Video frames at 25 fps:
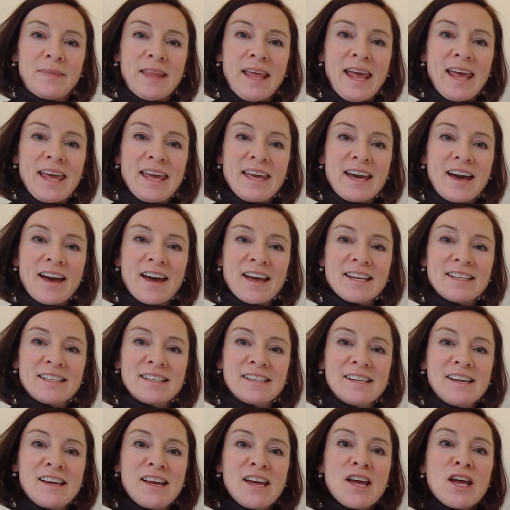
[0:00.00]
Hey
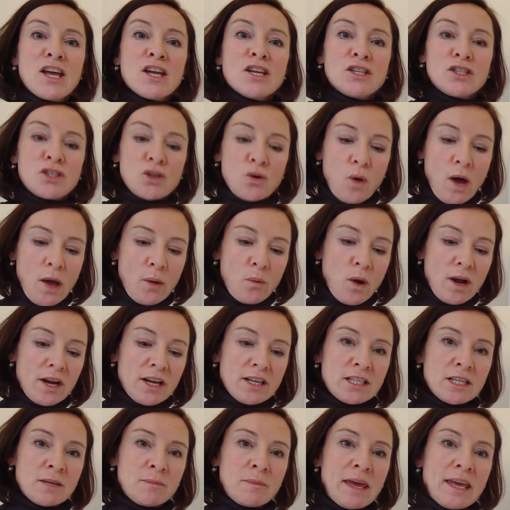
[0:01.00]
guys, so I
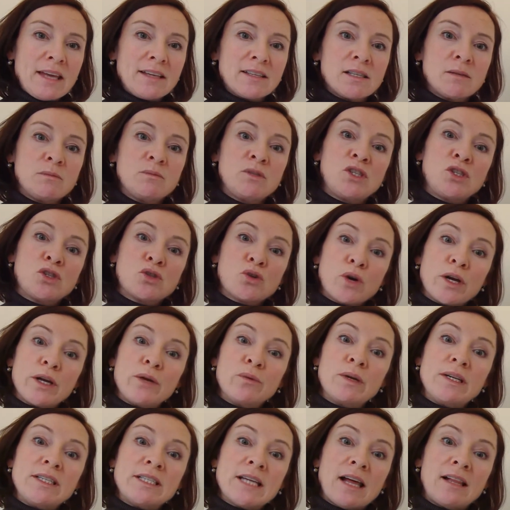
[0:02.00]
wanted to make some story
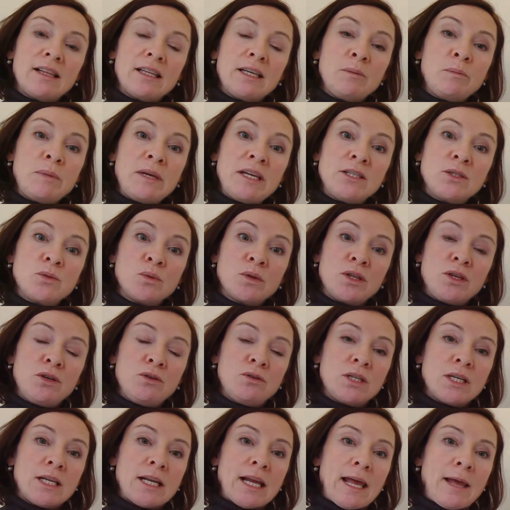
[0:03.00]
retelling beads with you
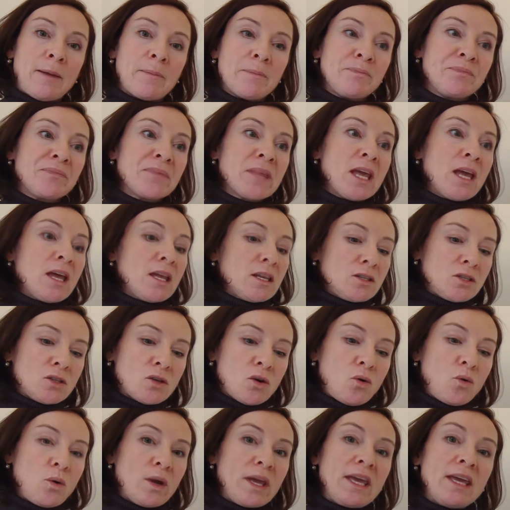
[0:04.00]
today.
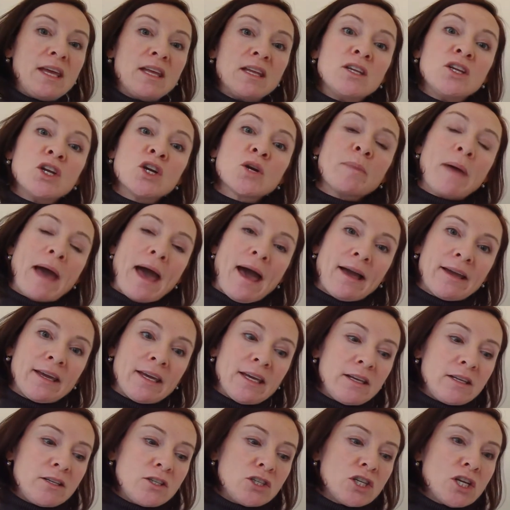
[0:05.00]
So in your
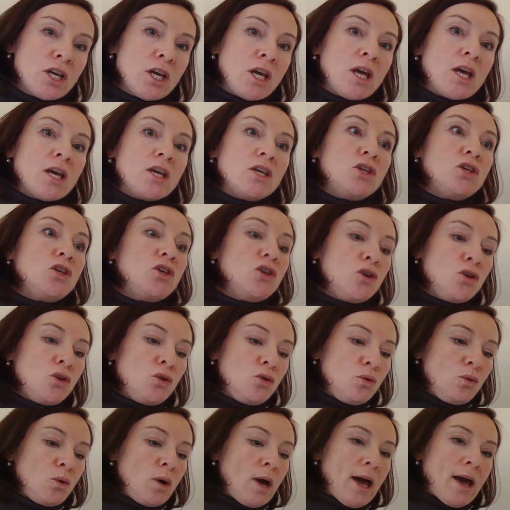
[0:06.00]
package,
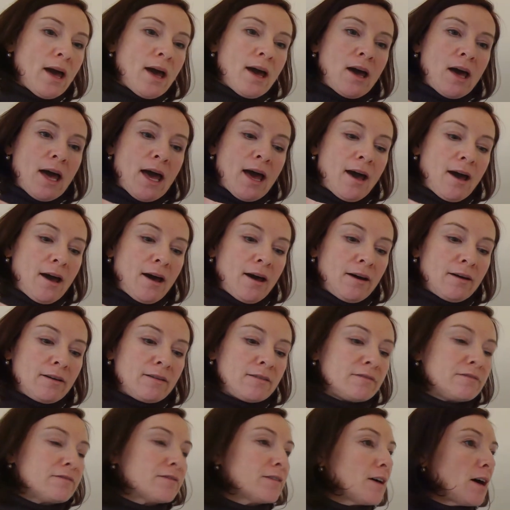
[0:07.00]
you have
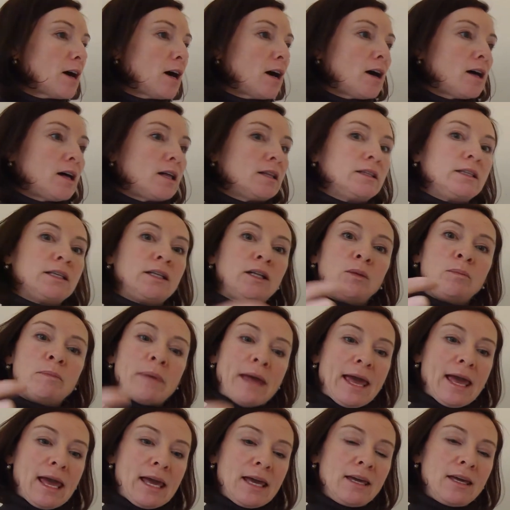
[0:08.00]
a little
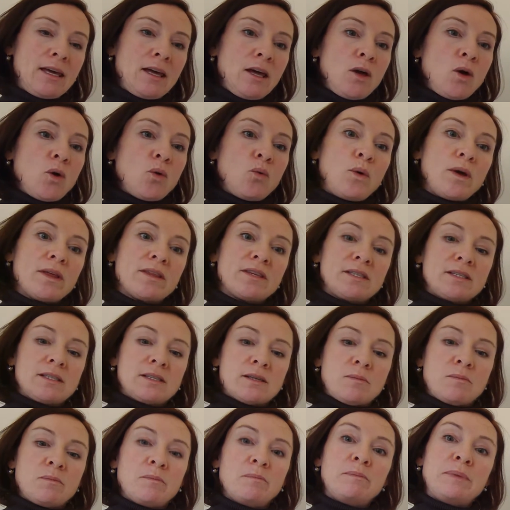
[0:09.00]
bag with
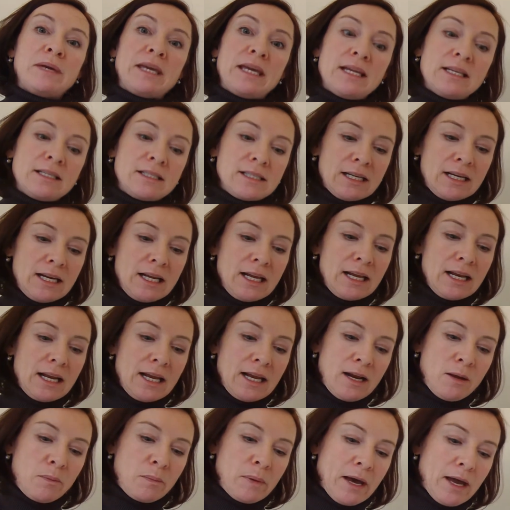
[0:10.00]
some beads in it
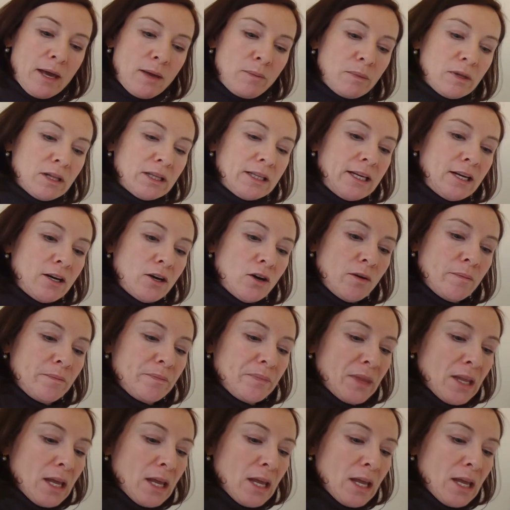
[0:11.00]
and a pipe cleaner.